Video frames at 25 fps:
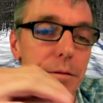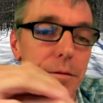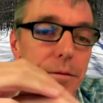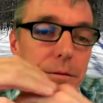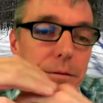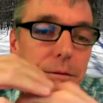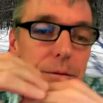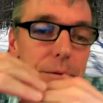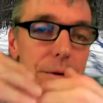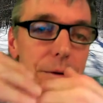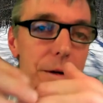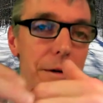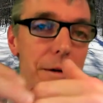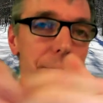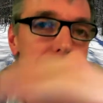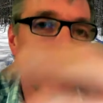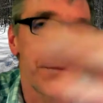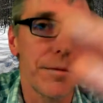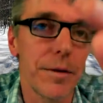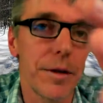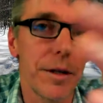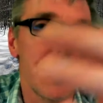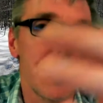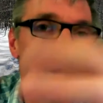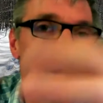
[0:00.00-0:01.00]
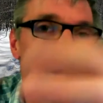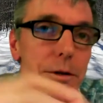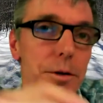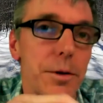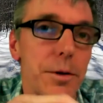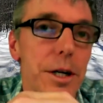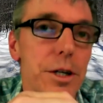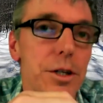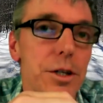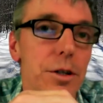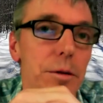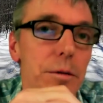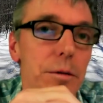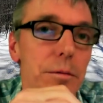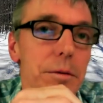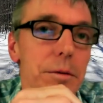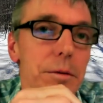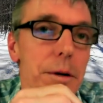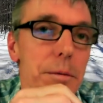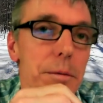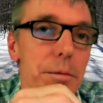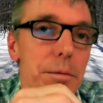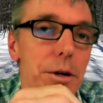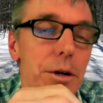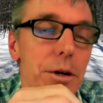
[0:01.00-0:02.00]
if, if you know the
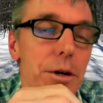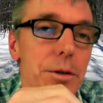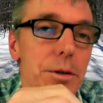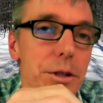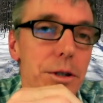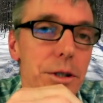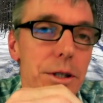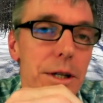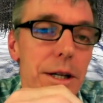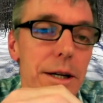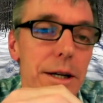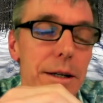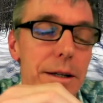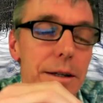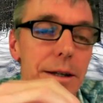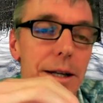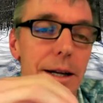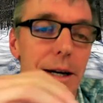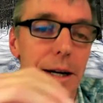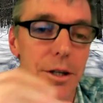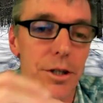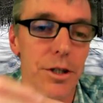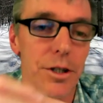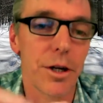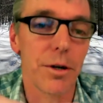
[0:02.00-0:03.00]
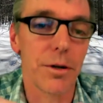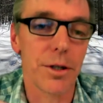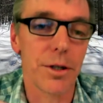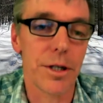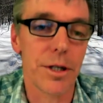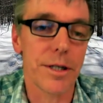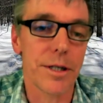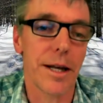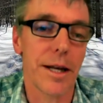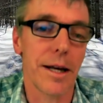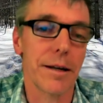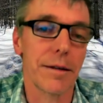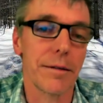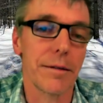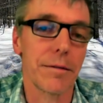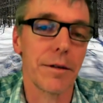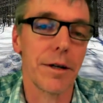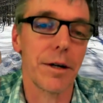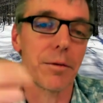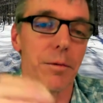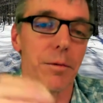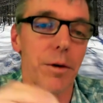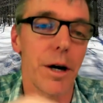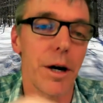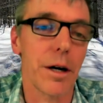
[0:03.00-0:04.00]
traditional approach that that I showed, just that
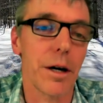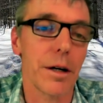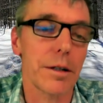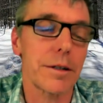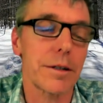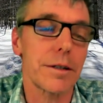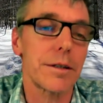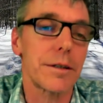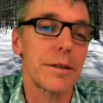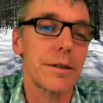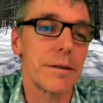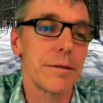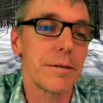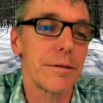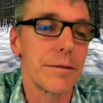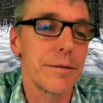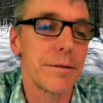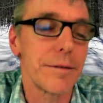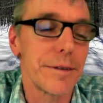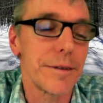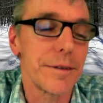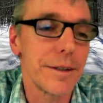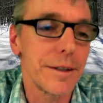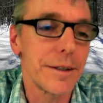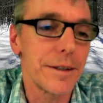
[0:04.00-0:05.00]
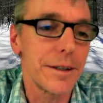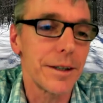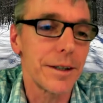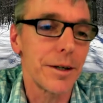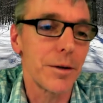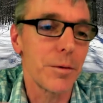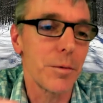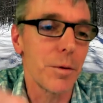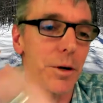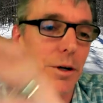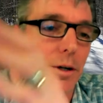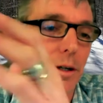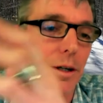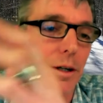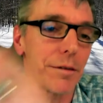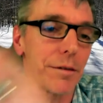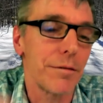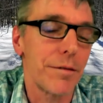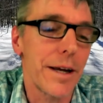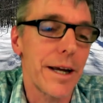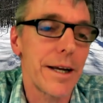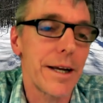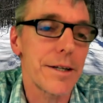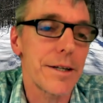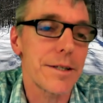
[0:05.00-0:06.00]
you know rocked you know water
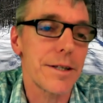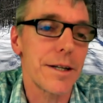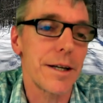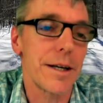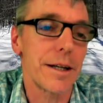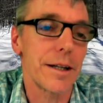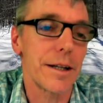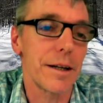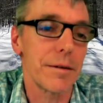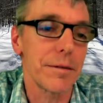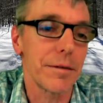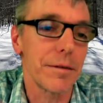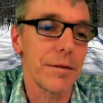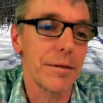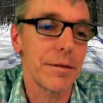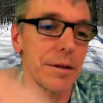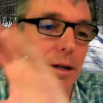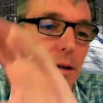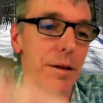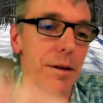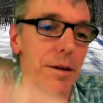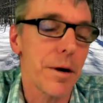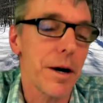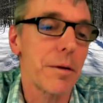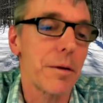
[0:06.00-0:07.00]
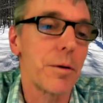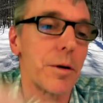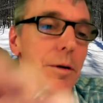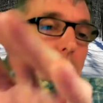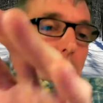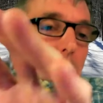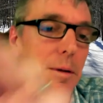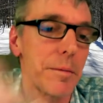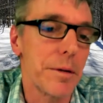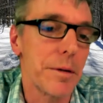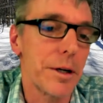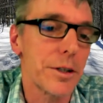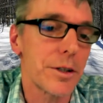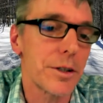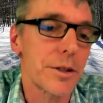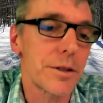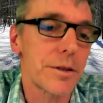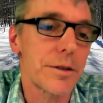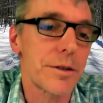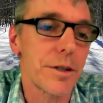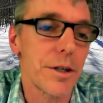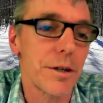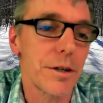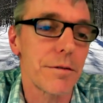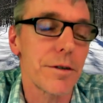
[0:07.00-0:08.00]
conveyance thing there you know there probably wouldn't be
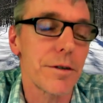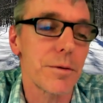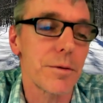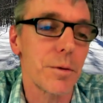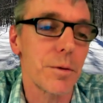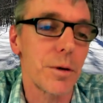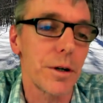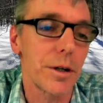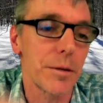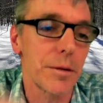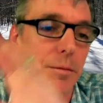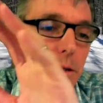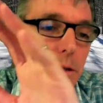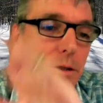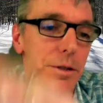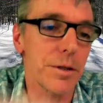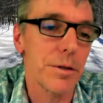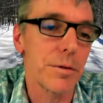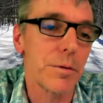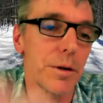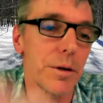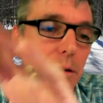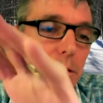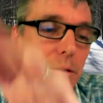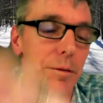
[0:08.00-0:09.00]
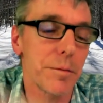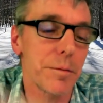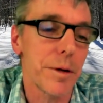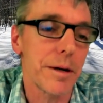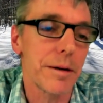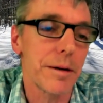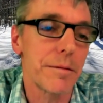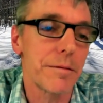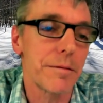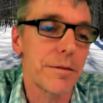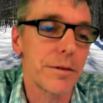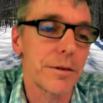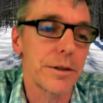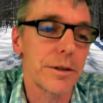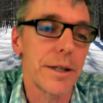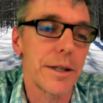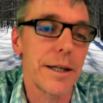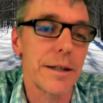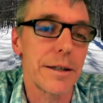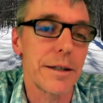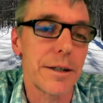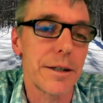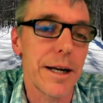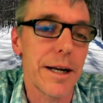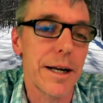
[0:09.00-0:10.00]
much surface water most of the water probably
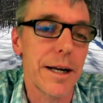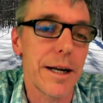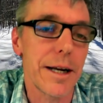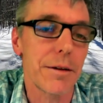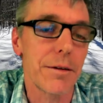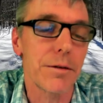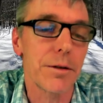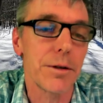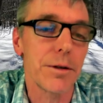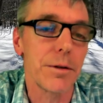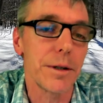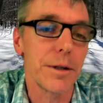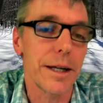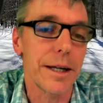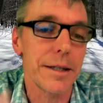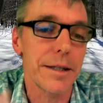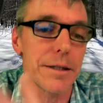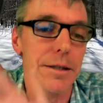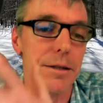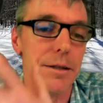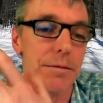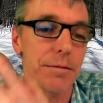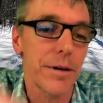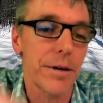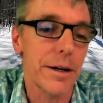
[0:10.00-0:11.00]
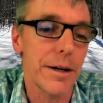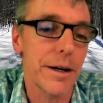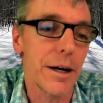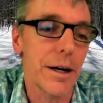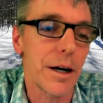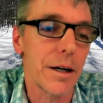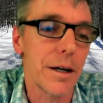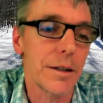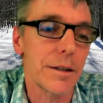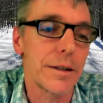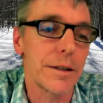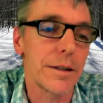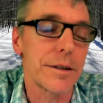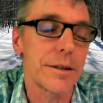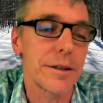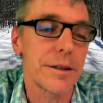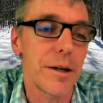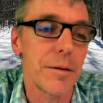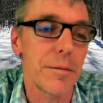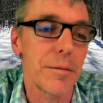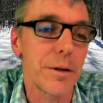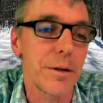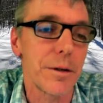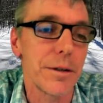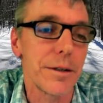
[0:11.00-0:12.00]
infiltrate down through it gets very hot in the
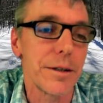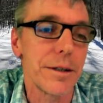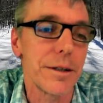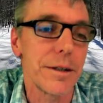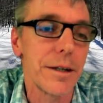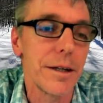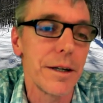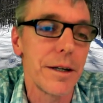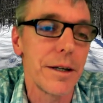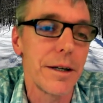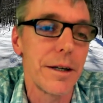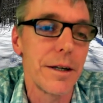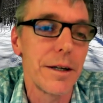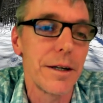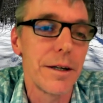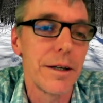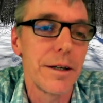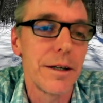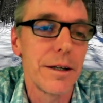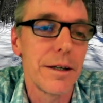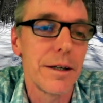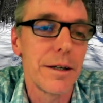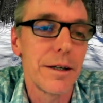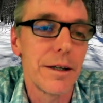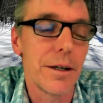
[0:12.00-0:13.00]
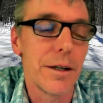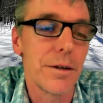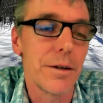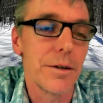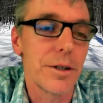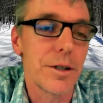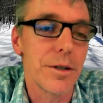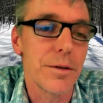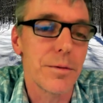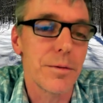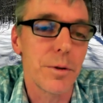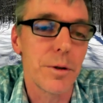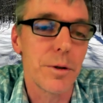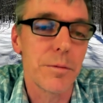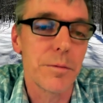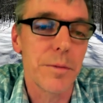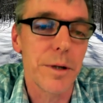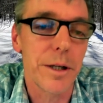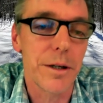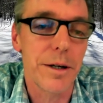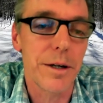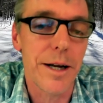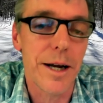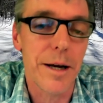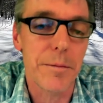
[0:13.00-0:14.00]
summer and you know it just wouldn't
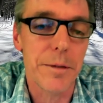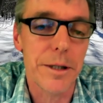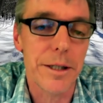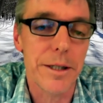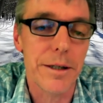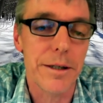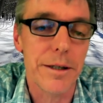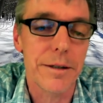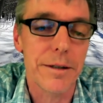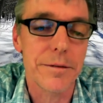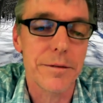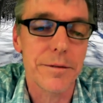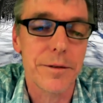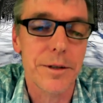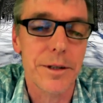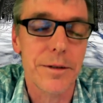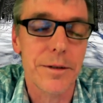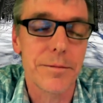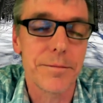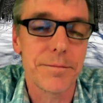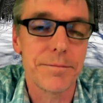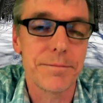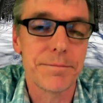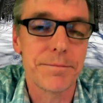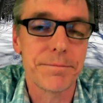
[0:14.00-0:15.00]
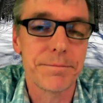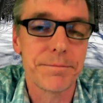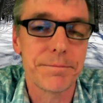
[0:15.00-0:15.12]
be good habitat so